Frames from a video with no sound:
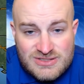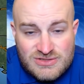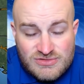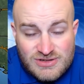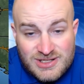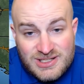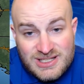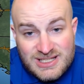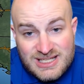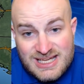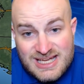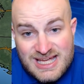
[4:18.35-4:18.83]

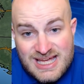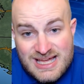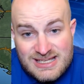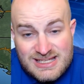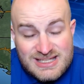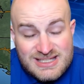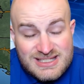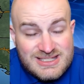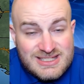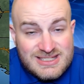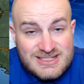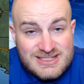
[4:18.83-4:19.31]
Really, again,
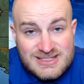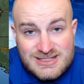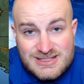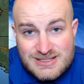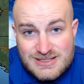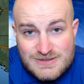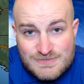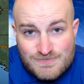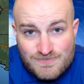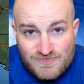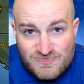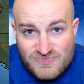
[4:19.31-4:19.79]
this
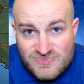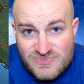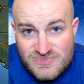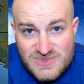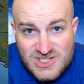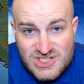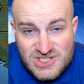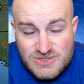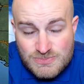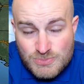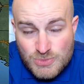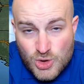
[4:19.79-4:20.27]
is
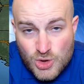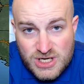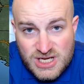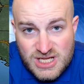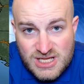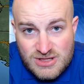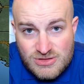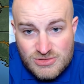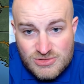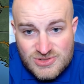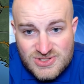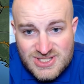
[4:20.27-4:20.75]
this morning
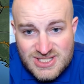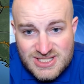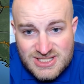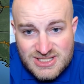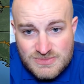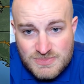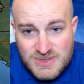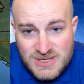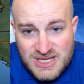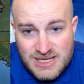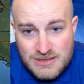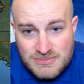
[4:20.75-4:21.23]
through 6
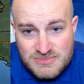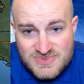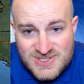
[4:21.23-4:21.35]
p.m.